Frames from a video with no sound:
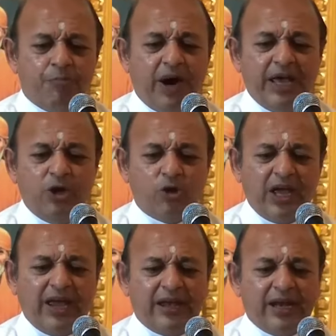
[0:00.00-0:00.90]
by
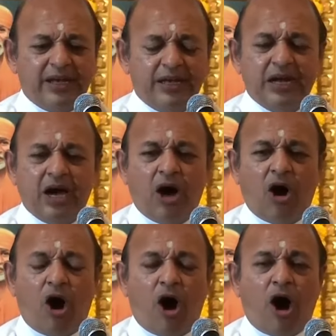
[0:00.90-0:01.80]
looking at it,
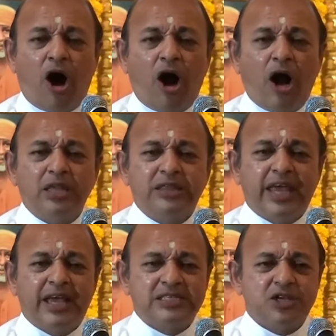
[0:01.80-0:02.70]
all
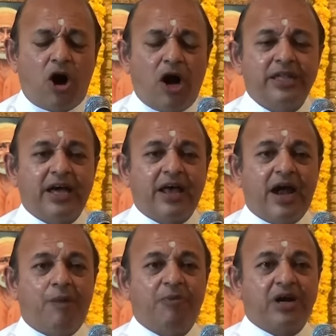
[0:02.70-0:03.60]
things, all the
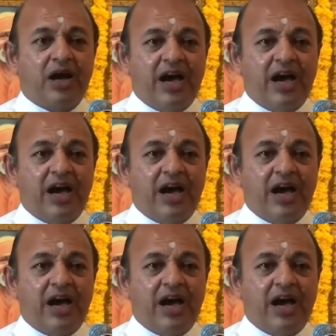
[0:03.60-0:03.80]
grammar,